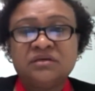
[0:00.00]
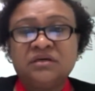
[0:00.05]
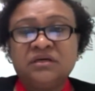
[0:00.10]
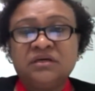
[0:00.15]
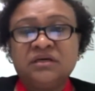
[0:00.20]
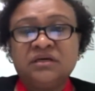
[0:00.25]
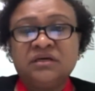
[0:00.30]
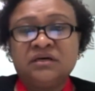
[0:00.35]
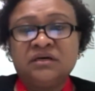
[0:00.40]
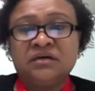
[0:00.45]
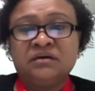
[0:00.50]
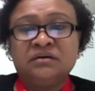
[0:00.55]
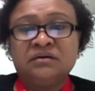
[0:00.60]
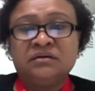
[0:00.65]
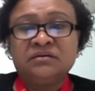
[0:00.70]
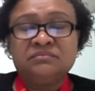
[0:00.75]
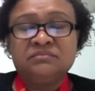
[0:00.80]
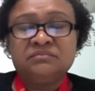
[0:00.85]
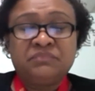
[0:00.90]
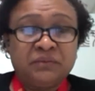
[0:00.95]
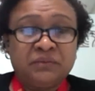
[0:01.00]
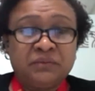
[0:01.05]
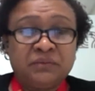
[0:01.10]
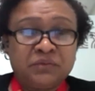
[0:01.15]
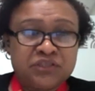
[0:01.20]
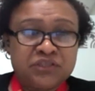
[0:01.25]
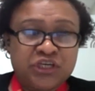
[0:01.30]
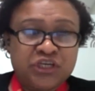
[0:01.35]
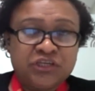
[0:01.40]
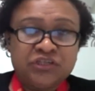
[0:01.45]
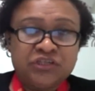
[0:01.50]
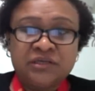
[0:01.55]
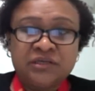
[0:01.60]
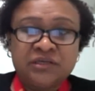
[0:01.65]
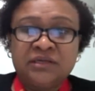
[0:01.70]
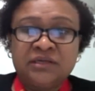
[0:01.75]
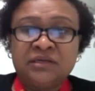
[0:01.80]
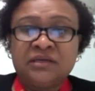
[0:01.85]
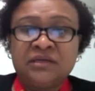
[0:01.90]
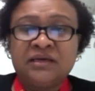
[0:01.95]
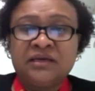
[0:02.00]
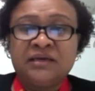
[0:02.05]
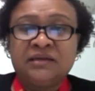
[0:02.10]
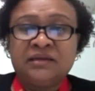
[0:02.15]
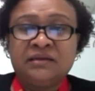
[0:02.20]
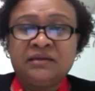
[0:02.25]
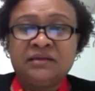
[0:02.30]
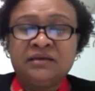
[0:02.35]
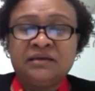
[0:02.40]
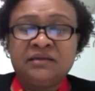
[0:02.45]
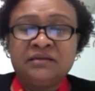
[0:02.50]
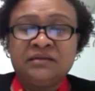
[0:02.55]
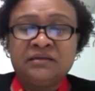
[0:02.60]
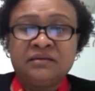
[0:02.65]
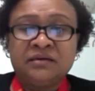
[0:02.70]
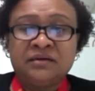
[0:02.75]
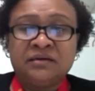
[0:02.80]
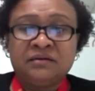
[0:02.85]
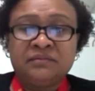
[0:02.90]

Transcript: payment scheduling, and